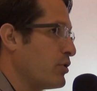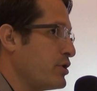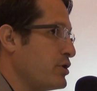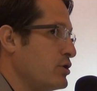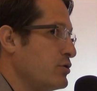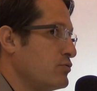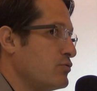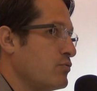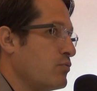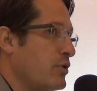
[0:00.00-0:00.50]

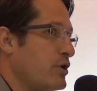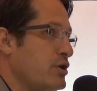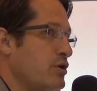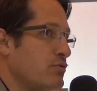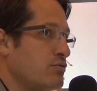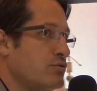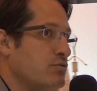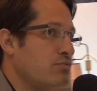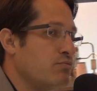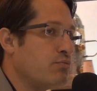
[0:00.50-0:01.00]

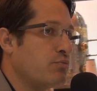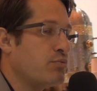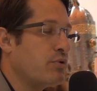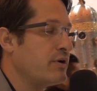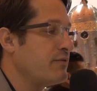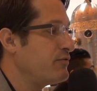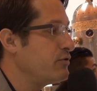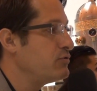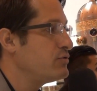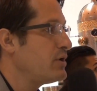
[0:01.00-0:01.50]

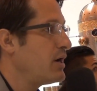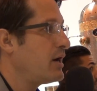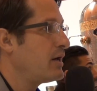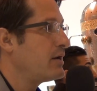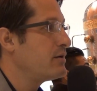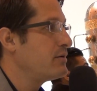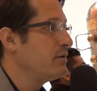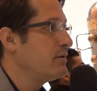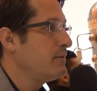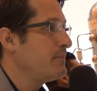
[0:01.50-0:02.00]
have you
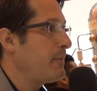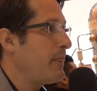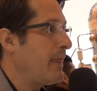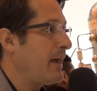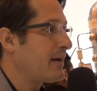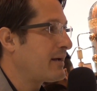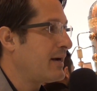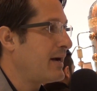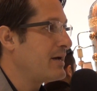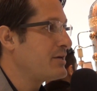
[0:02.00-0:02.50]
done
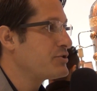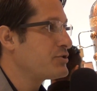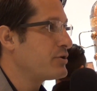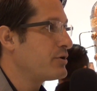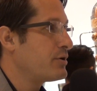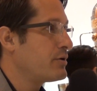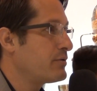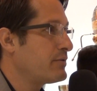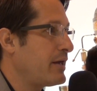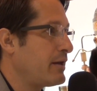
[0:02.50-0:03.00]
at
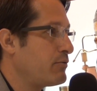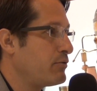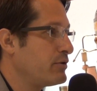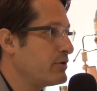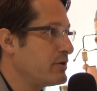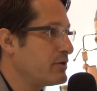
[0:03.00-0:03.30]
Kaiser that really